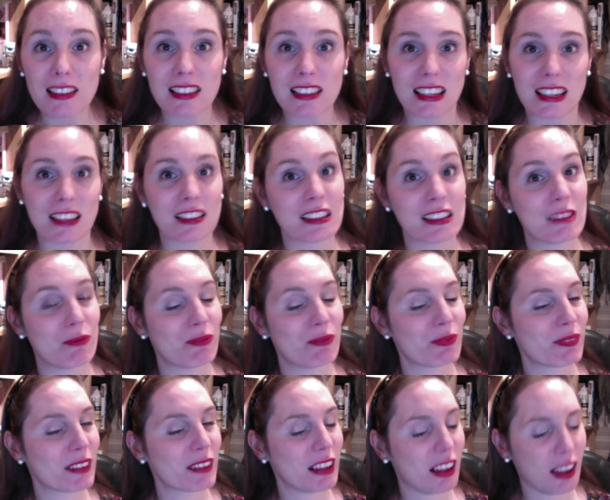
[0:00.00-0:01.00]
Yes,
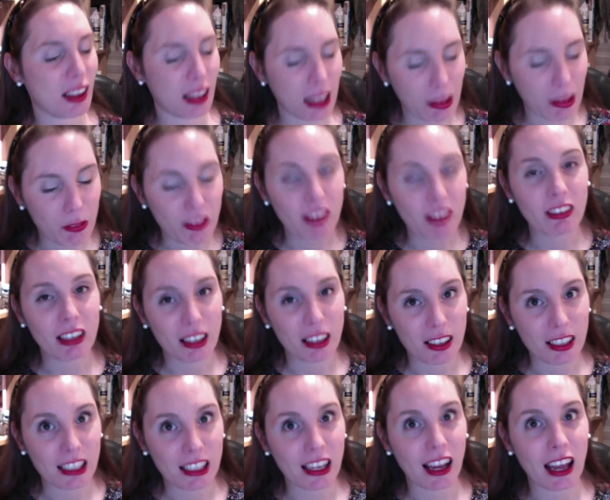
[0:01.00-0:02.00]
I am very
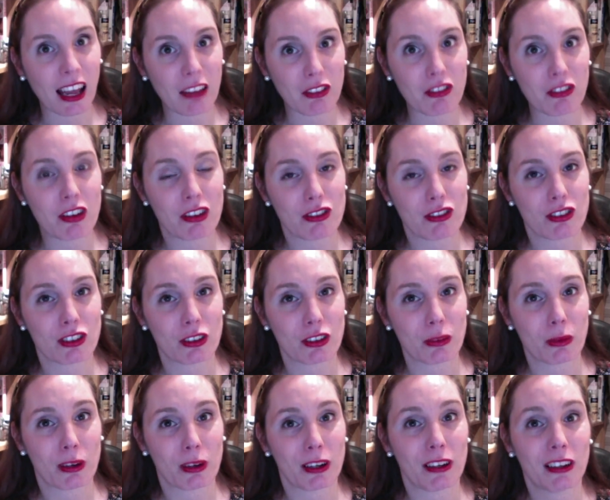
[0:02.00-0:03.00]
lucky. I have a restaurant at
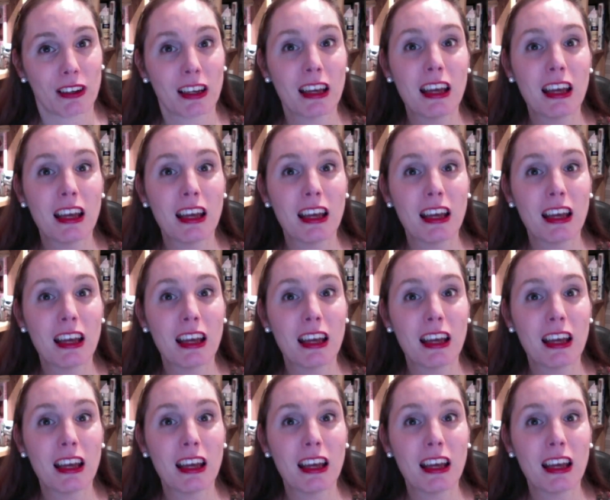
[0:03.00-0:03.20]
work.